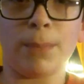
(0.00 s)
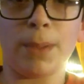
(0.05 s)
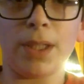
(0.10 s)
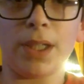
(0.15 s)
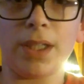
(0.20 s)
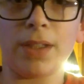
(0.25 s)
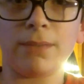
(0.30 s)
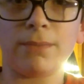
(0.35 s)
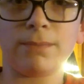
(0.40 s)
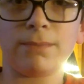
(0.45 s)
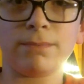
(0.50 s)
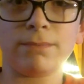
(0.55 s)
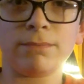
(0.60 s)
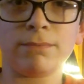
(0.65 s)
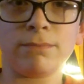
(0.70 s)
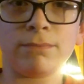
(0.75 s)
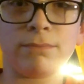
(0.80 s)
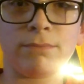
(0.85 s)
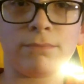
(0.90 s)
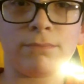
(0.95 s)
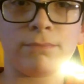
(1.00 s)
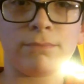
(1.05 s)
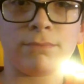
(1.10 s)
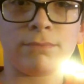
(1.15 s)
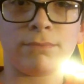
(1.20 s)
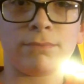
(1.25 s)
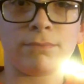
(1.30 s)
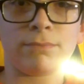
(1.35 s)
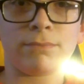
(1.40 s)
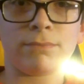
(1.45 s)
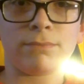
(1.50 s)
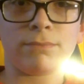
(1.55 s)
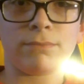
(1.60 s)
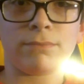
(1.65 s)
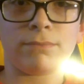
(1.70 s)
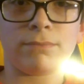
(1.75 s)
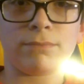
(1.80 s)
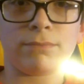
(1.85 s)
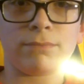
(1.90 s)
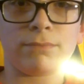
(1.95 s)
Bye.
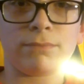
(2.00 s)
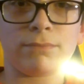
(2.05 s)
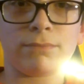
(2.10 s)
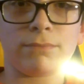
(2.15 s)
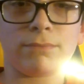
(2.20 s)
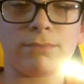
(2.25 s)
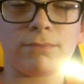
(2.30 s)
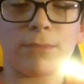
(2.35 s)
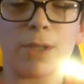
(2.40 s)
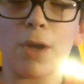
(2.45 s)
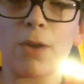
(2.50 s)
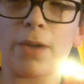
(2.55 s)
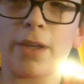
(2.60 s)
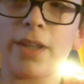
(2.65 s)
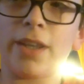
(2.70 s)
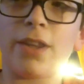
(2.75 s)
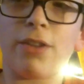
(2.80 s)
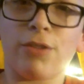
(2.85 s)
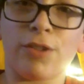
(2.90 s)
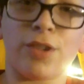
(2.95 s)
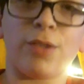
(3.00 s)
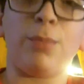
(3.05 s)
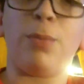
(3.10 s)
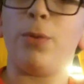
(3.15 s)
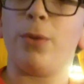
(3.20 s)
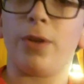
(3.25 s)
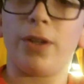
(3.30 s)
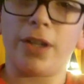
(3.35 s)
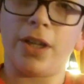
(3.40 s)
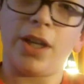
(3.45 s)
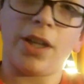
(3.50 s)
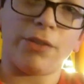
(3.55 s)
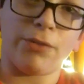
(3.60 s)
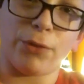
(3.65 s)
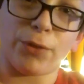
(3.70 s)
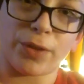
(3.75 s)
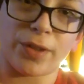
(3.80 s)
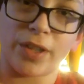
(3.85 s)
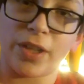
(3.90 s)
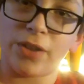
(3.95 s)
Goodbye. Okay, that was a boring
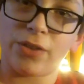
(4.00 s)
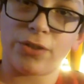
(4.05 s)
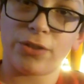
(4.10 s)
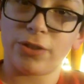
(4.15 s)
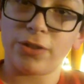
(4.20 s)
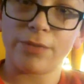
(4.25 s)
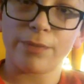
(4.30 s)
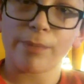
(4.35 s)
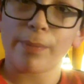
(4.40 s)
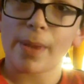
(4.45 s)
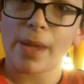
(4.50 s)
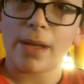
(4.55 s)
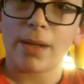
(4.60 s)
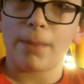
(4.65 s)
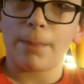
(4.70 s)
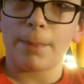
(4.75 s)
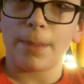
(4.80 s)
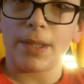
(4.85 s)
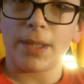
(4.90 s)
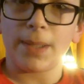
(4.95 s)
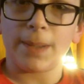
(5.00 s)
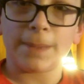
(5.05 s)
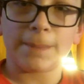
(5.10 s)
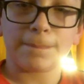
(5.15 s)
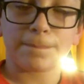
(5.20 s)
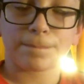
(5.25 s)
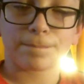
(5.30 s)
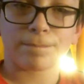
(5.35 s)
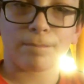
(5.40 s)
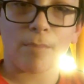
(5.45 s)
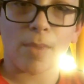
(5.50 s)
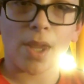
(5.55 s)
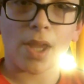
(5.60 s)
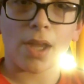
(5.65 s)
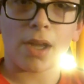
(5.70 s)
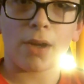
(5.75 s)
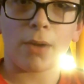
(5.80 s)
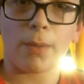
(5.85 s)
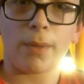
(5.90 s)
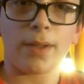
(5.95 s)
conversation, but
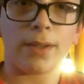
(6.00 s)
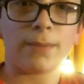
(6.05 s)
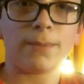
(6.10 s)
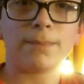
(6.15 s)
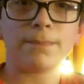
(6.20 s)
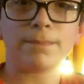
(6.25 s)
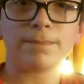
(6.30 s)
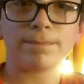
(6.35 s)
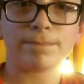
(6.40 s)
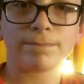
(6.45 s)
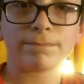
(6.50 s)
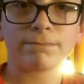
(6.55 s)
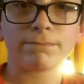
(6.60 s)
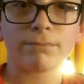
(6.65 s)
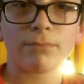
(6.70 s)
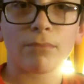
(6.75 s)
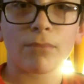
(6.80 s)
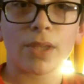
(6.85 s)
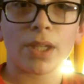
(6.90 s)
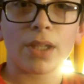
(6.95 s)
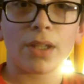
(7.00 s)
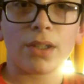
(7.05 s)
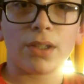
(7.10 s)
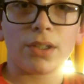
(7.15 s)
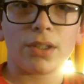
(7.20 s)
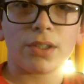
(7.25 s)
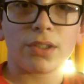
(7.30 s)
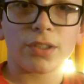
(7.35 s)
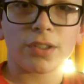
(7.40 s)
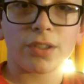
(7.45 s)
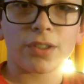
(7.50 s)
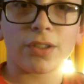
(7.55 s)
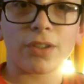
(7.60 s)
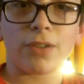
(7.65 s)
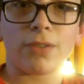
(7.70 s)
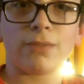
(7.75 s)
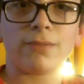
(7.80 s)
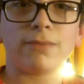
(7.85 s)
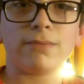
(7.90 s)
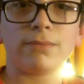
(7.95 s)
oh well.
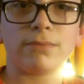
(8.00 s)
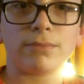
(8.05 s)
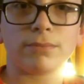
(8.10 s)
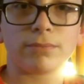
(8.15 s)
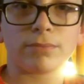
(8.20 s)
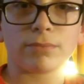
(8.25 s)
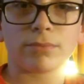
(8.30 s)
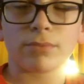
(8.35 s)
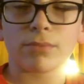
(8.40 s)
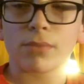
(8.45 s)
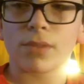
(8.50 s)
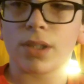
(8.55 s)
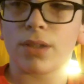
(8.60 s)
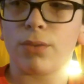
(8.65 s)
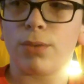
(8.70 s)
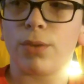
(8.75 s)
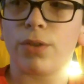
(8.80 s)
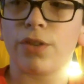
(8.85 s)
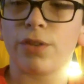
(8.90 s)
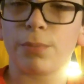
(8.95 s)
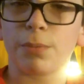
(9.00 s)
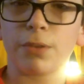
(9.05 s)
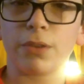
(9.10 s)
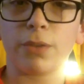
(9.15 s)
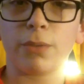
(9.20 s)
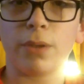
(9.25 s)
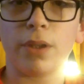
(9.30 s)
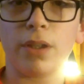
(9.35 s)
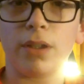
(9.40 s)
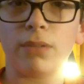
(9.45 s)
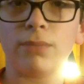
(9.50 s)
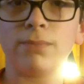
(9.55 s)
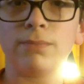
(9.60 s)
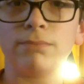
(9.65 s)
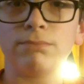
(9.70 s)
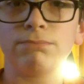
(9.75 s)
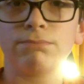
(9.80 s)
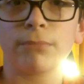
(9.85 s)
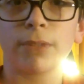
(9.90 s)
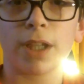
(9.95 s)
So, it works pretty well.
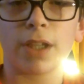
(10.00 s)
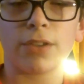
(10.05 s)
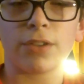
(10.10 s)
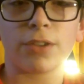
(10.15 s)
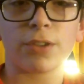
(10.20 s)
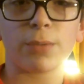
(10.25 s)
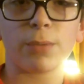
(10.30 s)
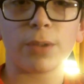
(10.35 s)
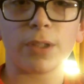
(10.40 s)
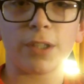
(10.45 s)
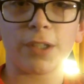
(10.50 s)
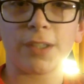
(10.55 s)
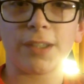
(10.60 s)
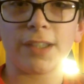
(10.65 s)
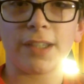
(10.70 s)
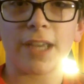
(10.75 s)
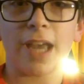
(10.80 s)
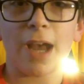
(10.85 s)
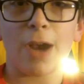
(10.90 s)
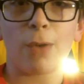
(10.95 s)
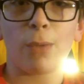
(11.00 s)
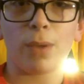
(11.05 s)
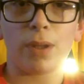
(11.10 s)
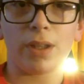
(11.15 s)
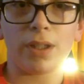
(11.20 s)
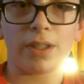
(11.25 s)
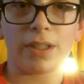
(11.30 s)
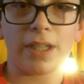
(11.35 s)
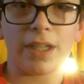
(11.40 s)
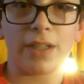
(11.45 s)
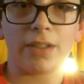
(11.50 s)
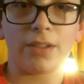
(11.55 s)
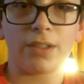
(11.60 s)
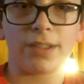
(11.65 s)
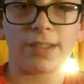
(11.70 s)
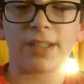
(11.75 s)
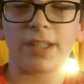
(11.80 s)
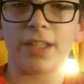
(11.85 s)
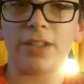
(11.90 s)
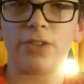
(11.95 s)
I just want to see how well it
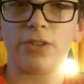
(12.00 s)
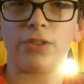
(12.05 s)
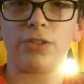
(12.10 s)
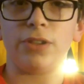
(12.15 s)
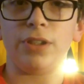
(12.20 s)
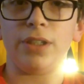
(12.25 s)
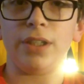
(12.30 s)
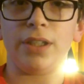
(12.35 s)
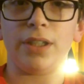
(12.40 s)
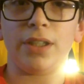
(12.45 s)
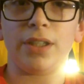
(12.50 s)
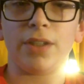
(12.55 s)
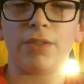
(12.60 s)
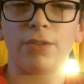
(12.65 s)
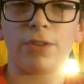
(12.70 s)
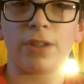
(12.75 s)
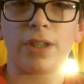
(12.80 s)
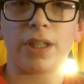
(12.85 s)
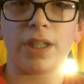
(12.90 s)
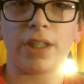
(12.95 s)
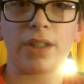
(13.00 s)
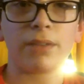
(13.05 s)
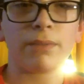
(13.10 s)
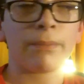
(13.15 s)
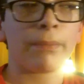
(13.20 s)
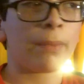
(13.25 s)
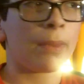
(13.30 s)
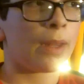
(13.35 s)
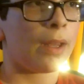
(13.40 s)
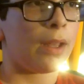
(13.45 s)
handles HD and everything,